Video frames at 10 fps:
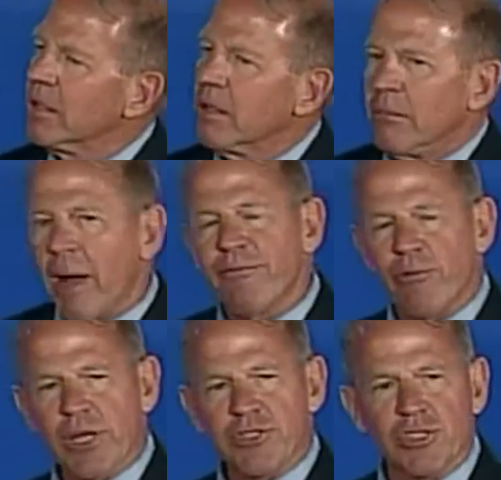My
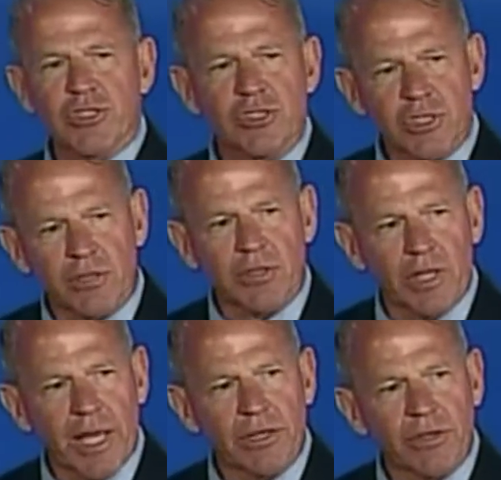friends, this is still the
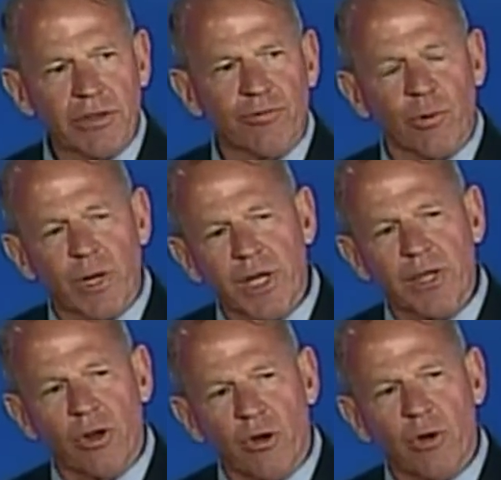land of the free
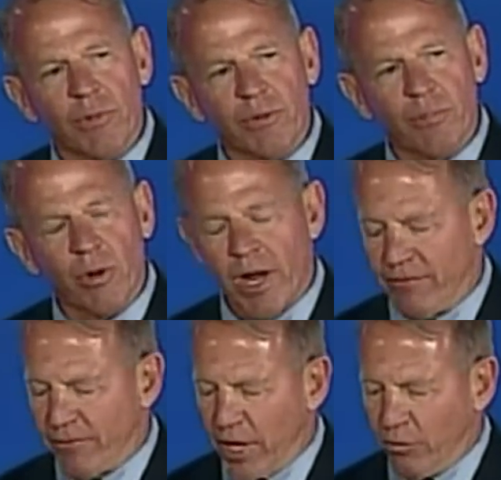and the home of the brave,
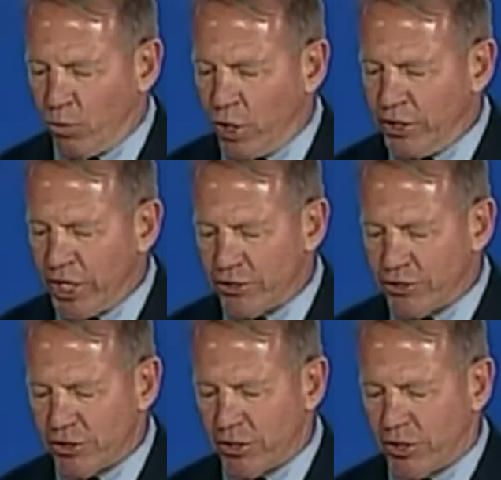in one
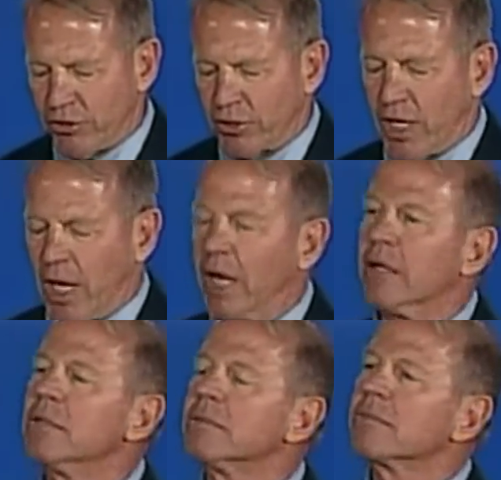nation under God.
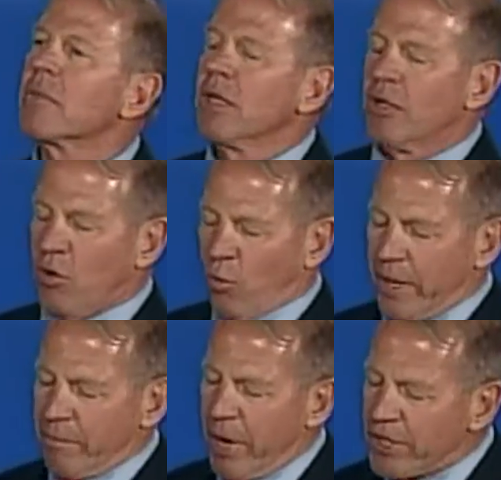We
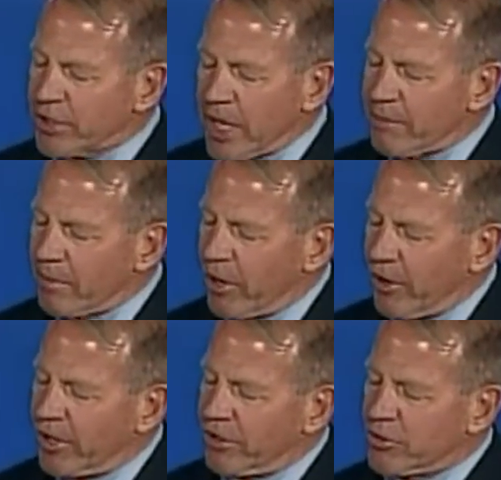must keep
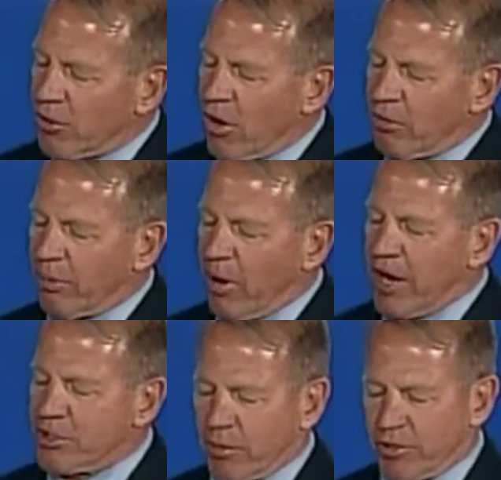America strong,
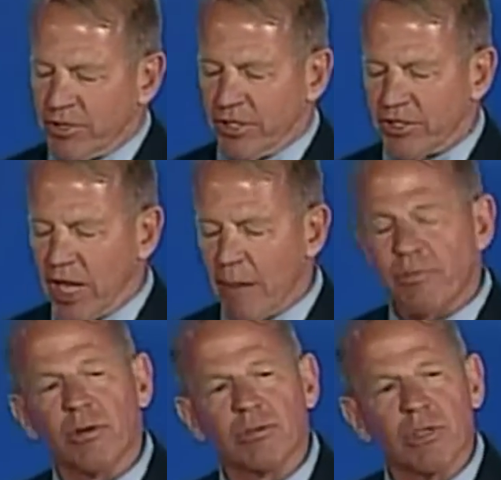prosperous, and stop
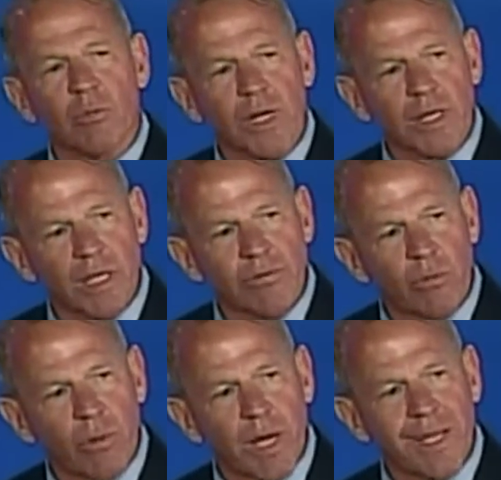those that want to give it
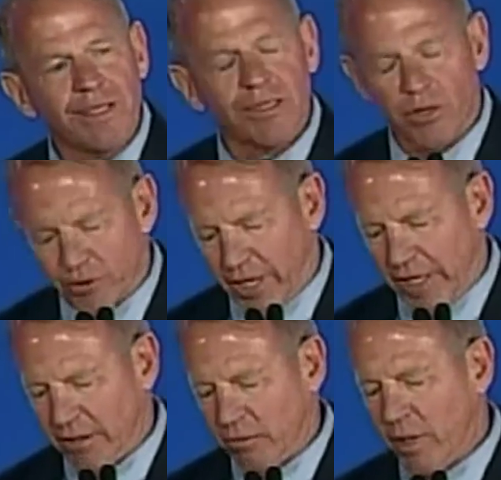away or
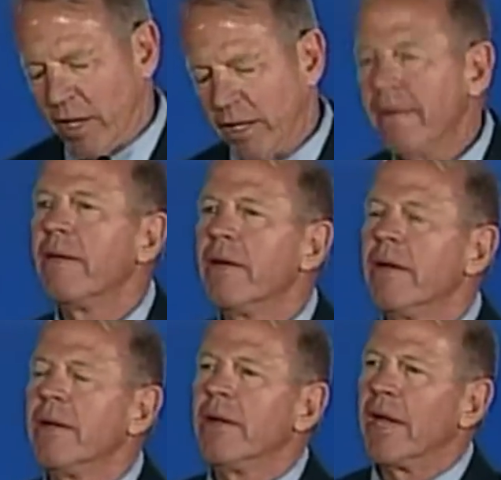take it away.
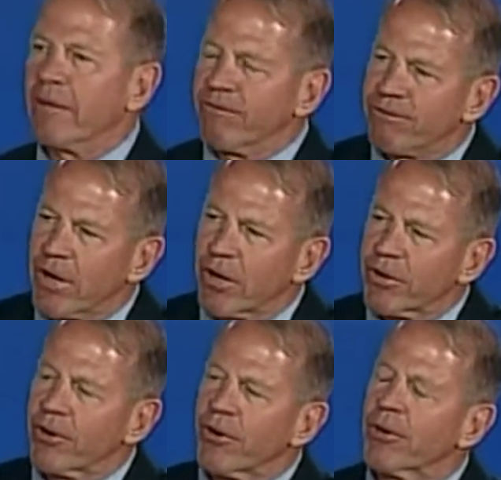And
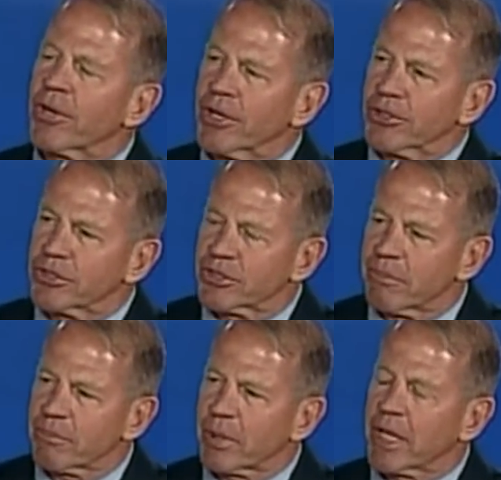failure is
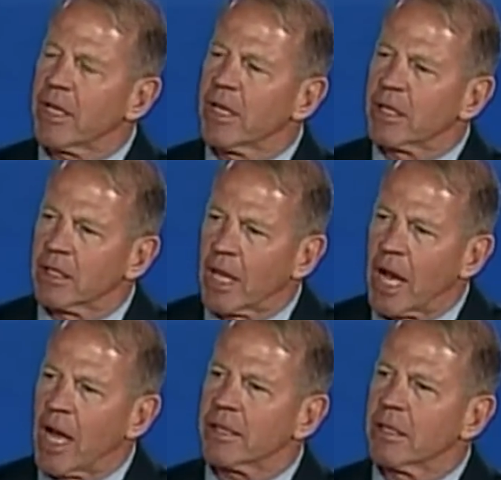simply
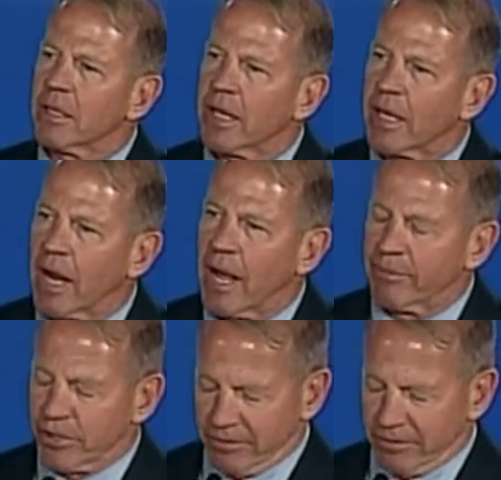not an option.